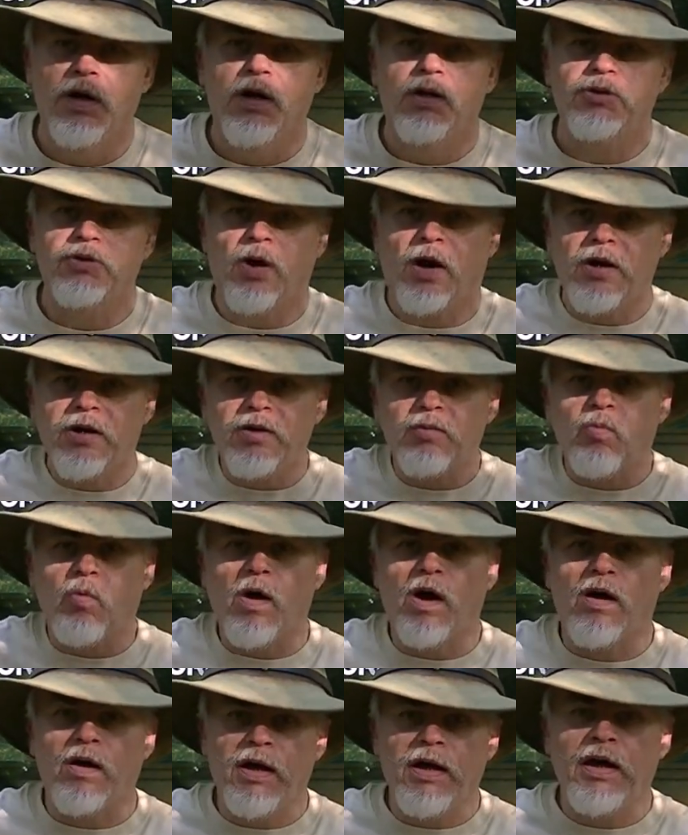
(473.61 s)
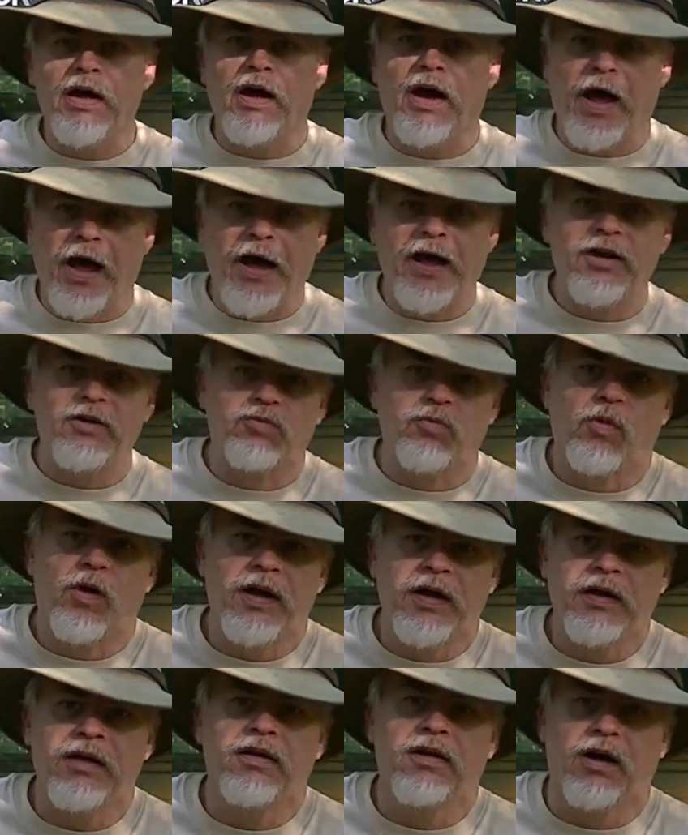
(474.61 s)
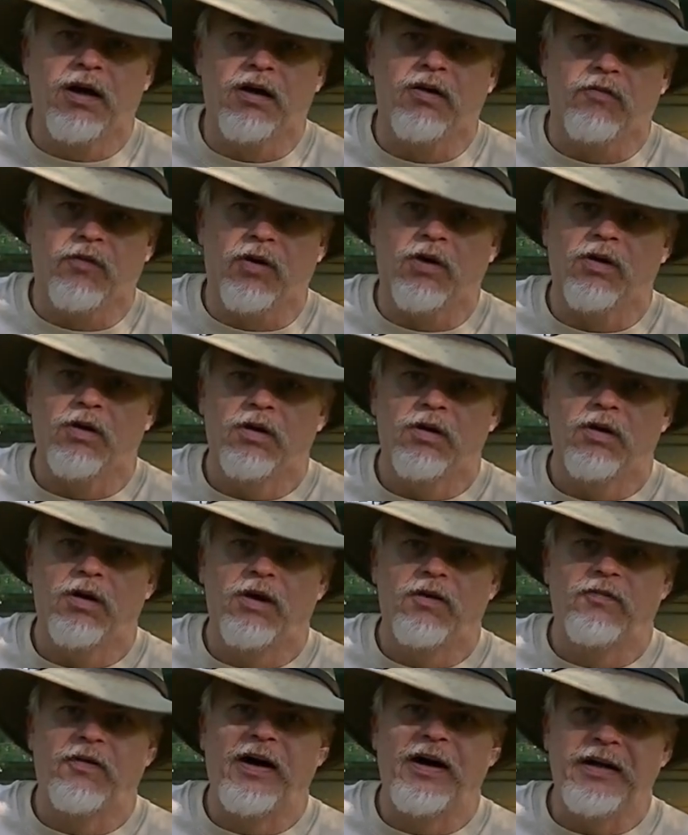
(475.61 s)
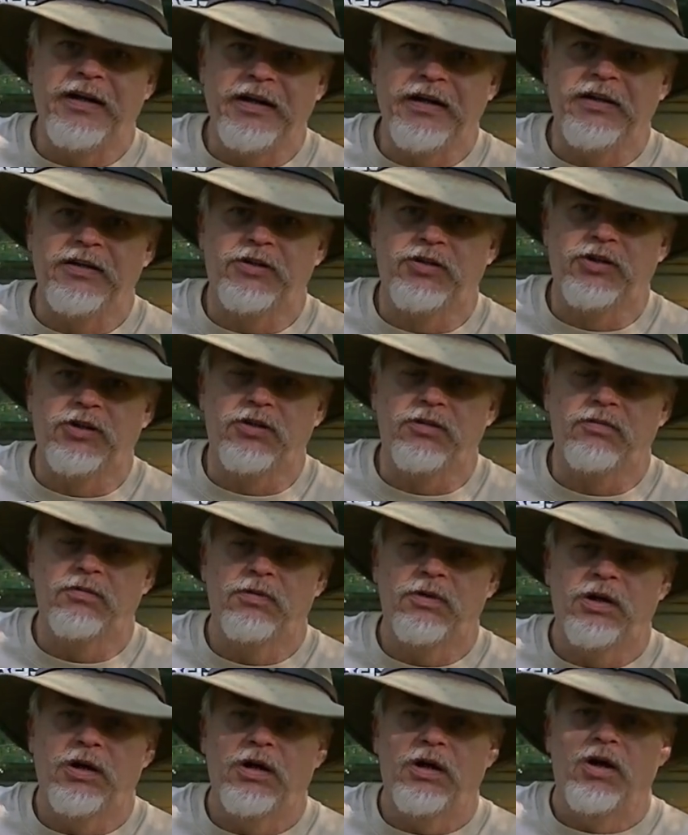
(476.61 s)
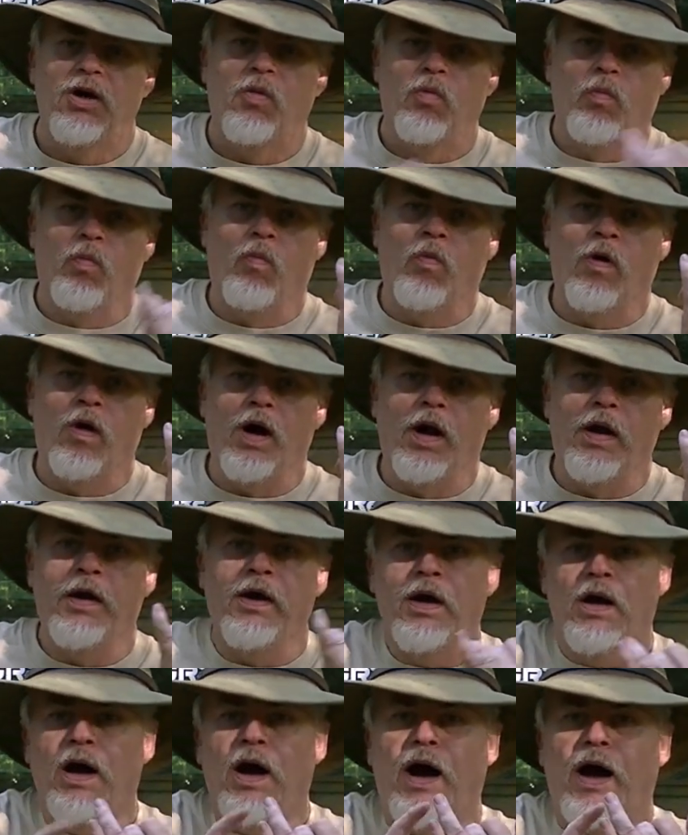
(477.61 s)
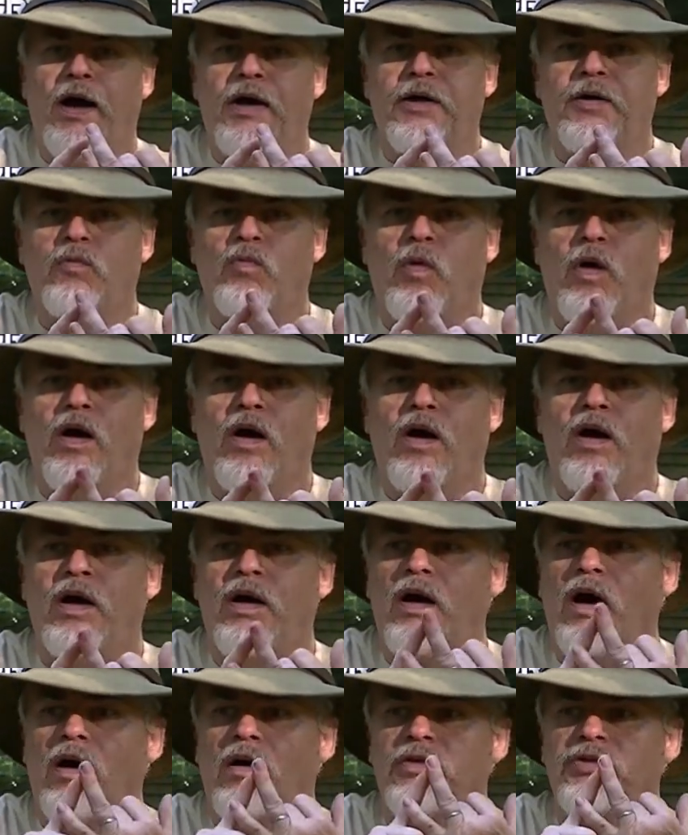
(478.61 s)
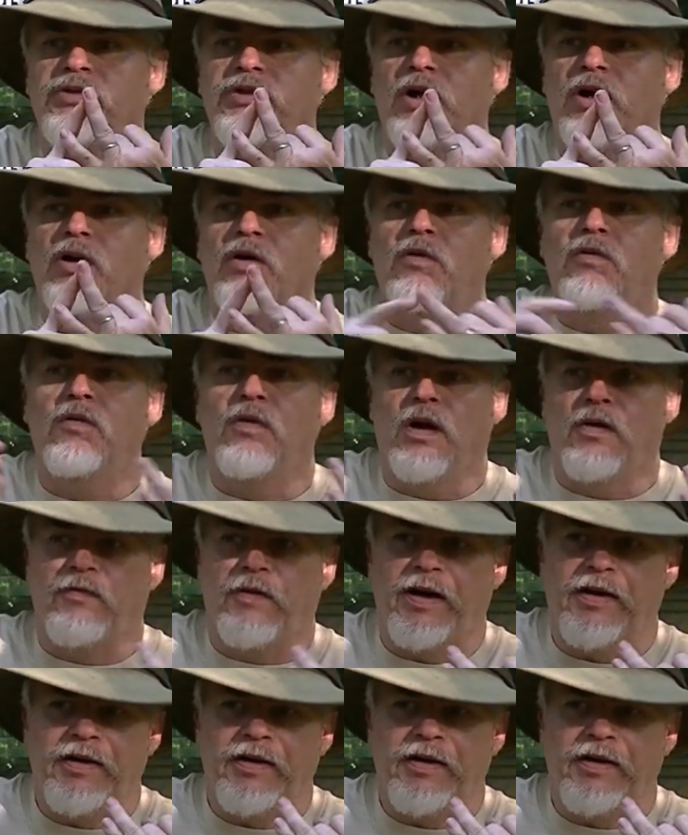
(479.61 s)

So I could wear it as rain cover if I needed to, one. I could wear it also if I